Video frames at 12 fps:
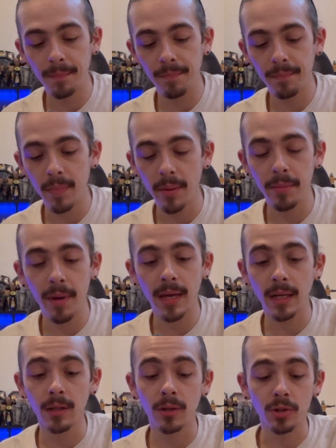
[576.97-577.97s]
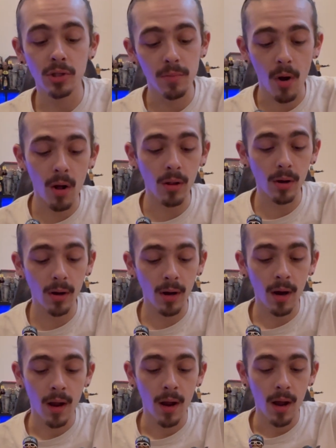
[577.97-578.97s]
maybe make it a little
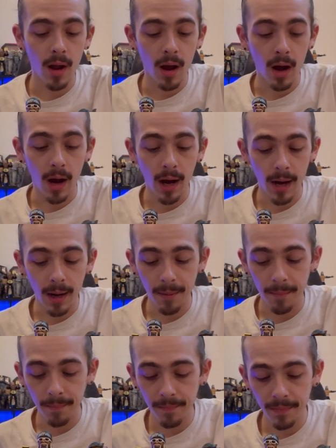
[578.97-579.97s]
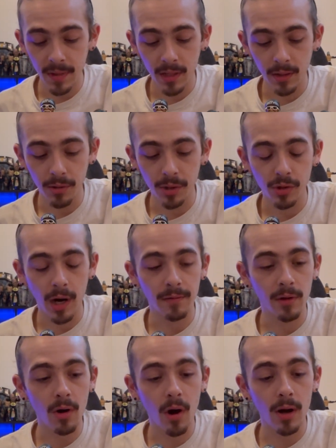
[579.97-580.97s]
smaller, you know, to drive
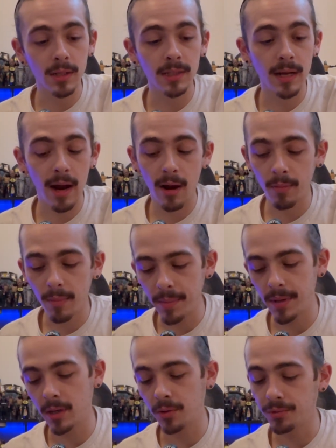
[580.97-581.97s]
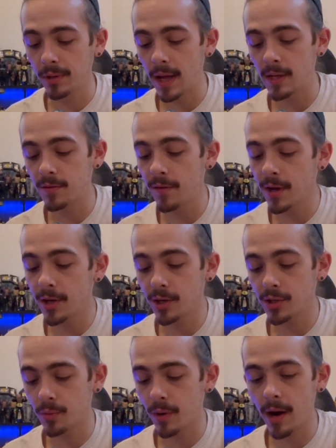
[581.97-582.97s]
the cost down, maybe include less
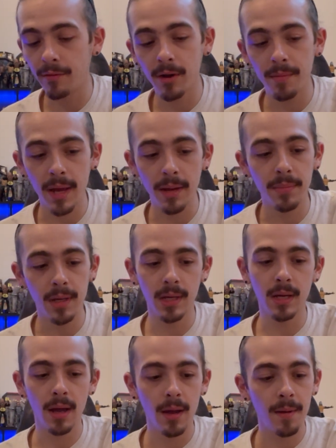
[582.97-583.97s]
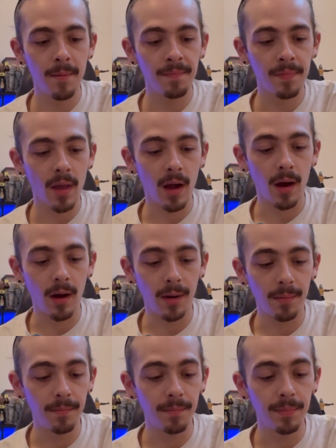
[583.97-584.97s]
figures, whatever it may be,
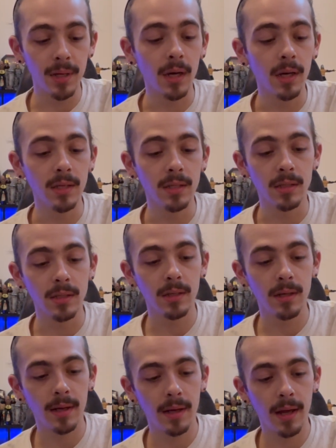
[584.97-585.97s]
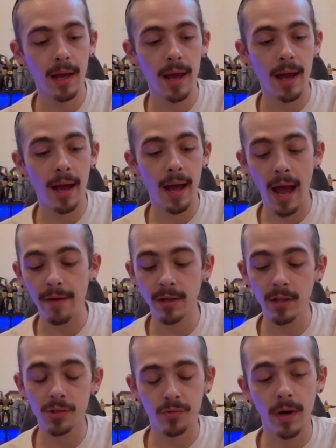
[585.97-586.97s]
because having
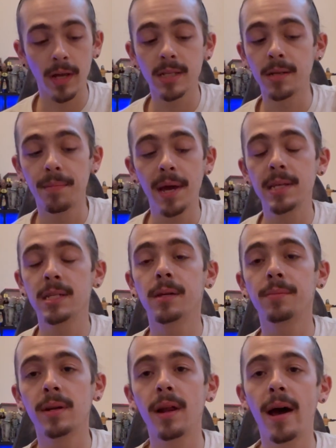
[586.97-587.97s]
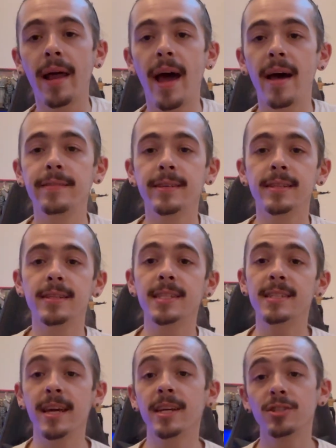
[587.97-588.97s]
this ring is amazing, but not having the
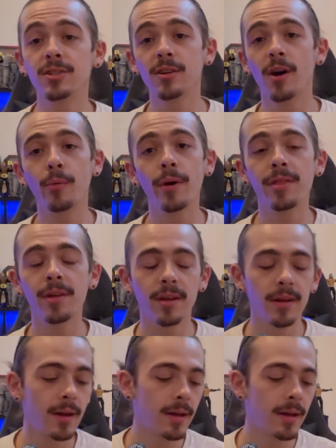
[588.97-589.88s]
stage to go with it